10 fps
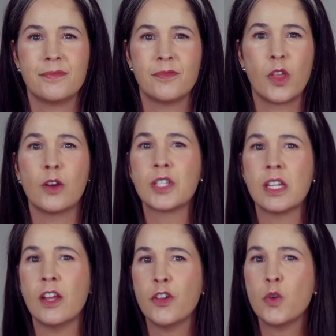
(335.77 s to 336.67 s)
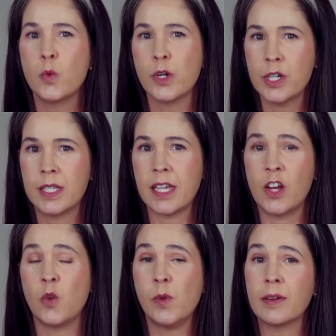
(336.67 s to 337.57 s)
There's another word
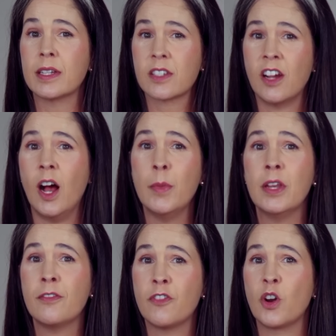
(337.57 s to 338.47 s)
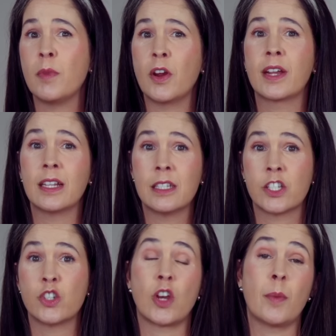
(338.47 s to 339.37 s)
set where it's common for Americans
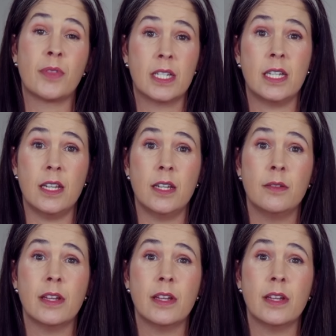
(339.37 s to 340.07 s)
to drop the T,